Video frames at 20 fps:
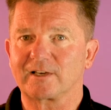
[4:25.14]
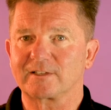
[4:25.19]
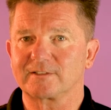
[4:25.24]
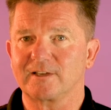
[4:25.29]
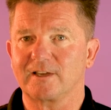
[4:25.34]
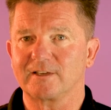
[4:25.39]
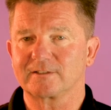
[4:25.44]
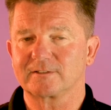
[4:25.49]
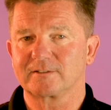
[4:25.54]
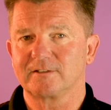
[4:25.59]

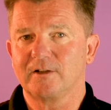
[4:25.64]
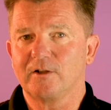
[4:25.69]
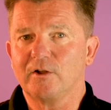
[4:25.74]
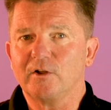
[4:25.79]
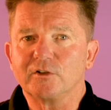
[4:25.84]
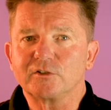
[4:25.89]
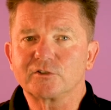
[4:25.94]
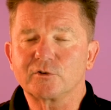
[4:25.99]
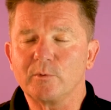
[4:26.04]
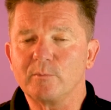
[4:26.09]
access
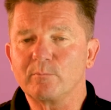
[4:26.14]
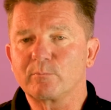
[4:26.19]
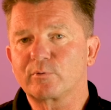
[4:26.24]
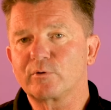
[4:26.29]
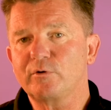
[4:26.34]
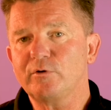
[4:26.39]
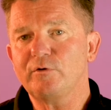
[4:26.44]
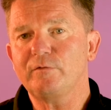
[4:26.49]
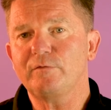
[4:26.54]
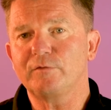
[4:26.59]
to
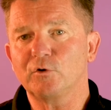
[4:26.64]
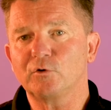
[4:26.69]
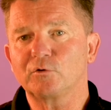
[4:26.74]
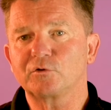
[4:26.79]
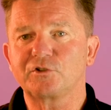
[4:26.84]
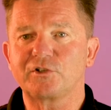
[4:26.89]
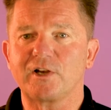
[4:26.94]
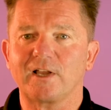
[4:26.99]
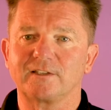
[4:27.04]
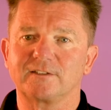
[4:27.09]
improve your
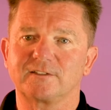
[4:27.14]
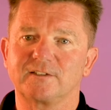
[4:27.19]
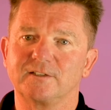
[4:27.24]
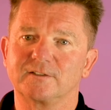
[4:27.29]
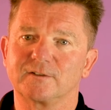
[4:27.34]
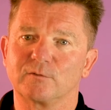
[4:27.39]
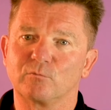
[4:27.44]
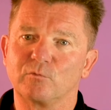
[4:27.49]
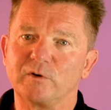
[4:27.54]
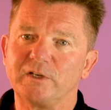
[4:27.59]
chances
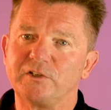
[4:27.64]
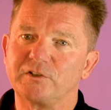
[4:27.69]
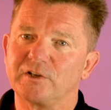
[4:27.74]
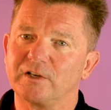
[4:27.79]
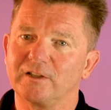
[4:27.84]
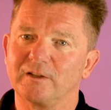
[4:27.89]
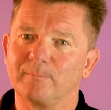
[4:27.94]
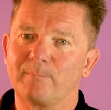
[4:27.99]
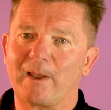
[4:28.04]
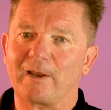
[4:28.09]
of reaching
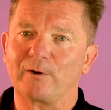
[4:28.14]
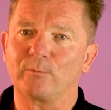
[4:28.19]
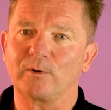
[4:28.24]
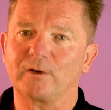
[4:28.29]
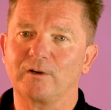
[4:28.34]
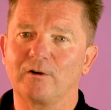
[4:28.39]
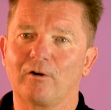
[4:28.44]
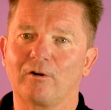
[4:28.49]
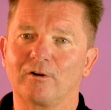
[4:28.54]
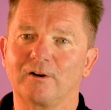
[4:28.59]
the penguin
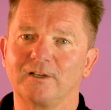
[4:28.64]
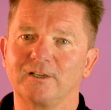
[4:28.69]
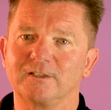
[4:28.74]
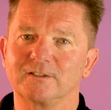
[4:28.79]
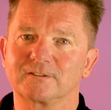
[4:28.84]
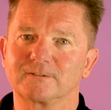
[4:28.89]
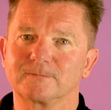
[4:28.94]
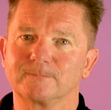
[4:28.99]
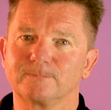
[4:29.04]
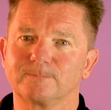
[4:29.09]

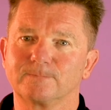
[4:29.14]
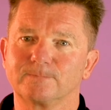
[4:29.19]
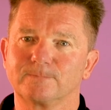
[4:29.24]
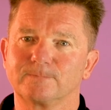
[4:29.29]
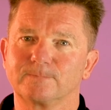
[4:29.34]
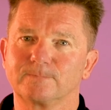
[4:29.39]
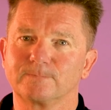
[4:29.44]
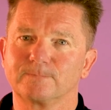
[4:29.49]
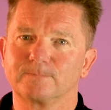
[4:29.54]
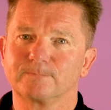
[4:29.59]
colonies.
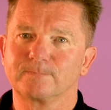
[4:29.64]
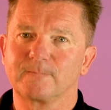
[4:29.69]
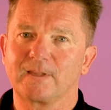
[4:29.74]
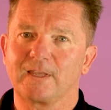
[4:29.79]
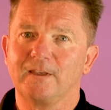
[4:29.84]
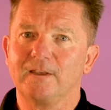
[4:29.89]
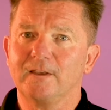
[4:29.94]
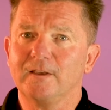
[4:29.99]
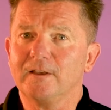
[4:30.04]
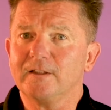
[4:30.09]

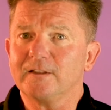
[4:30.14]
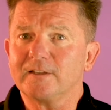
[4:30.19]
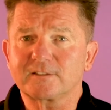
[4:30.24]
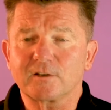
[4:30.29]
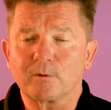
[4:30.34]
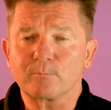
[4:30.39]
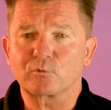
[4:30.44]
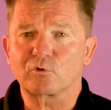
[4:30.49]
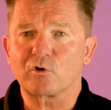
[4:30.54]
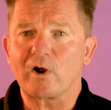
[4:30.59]
This
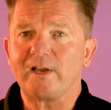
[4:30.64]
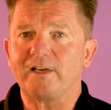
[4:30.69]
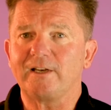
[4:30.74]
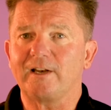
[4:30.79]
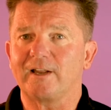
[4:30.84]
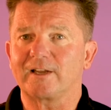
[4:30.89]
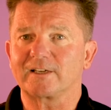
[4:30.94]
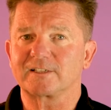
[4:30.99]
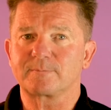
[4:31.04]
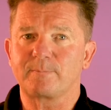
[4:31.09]
upgraded
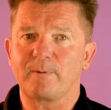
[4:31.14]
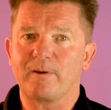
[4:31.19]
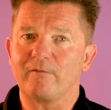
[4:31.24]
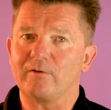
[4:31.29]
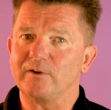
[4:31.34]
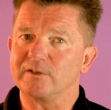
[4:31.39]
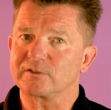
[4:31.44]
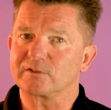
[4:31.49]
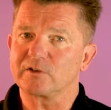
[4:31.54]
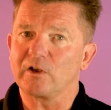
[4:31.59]

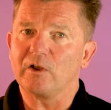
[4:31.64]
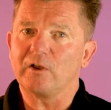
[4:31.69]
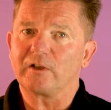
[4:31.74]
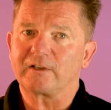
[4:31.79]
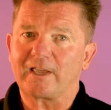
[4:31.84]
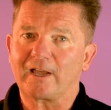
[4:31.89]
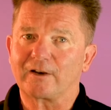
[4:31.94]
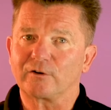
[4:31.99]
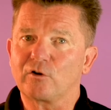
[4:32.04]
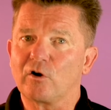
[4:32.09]
experience
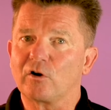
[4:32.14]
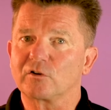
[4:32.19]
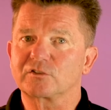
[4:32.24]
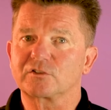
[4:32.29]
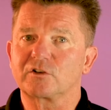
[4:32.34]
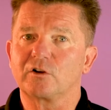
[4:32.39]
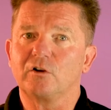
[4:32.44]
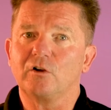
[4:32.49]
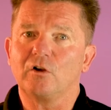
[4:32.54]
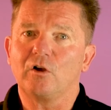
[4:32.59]
can
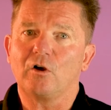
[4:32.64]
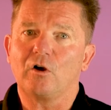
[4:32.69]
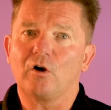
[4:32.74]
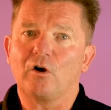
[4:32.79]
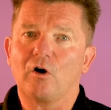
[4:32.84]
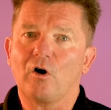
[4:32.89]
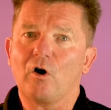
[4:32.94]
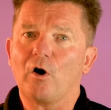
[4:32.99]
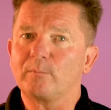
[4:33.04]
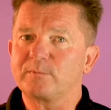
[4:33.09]
cost
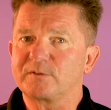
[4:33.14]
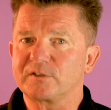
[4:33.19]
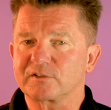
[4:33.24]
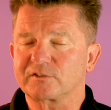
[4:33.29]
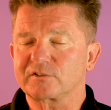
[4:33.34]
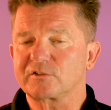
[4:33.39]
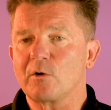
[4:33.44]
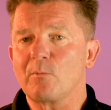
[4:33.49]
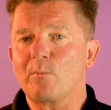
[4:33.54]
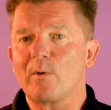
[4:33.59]
up to
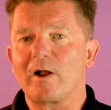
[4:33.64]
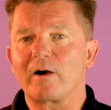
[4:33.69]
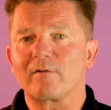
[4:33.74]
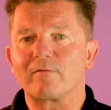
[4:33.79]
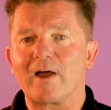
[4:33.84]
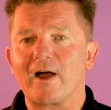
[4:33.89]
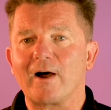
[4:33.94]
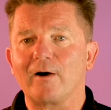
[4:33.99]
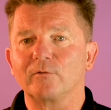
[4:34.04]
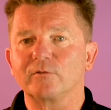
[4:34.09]
somewhere
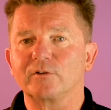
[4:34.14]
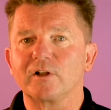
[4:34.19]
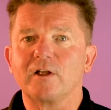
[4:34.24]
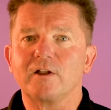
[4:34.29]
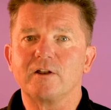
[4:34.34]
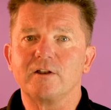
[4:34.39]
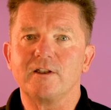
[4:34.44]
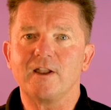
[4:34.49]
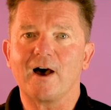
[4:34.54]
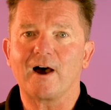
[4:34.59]
around
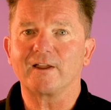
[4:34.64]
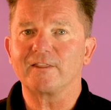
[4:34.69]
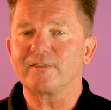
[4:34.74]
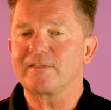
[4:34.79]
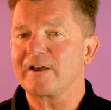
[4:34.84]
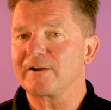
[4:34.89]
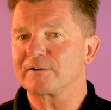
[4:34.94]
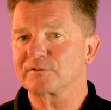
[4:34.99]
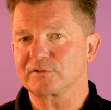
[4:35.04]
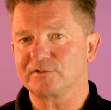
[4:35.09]

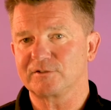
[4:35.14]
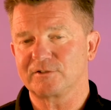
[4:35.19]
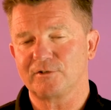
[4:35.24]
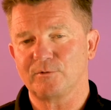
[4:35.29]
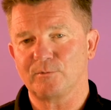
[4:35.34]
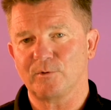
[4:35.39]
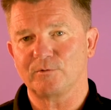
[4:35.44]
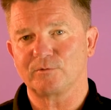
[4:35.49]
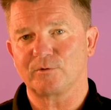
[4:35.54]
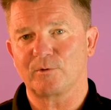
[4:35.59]

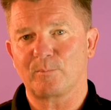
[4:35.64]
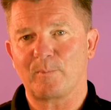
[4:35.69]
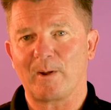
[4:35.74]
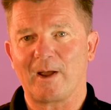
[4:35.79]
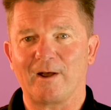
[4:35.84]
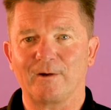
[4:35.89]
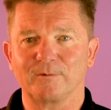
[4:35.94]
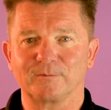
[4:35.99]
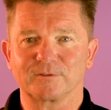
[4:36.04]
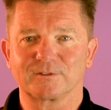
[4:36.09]

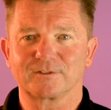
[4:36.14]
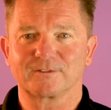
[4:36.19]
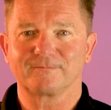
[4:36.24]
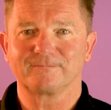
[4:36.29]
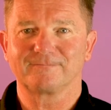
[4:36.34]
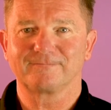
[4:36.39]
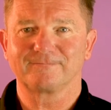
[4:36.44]
£9,200.